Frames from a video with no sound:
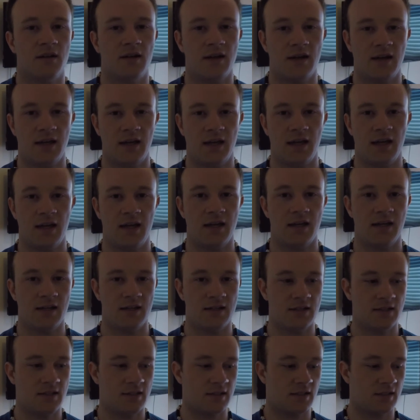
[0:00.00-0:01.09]

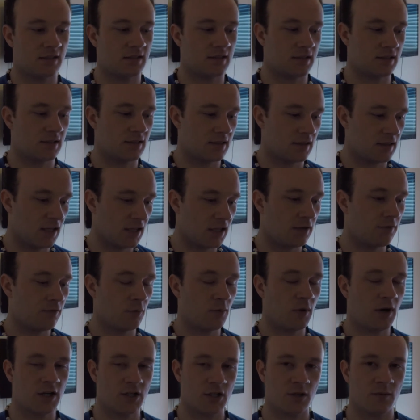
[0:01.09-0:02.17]
And thank you for
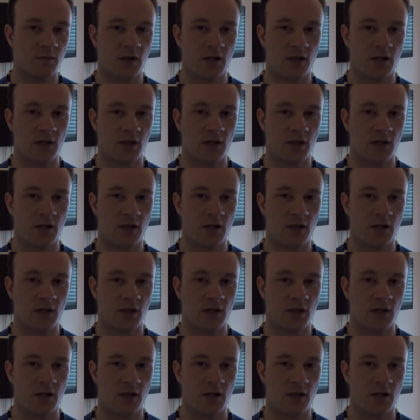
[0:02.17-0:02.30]
watching.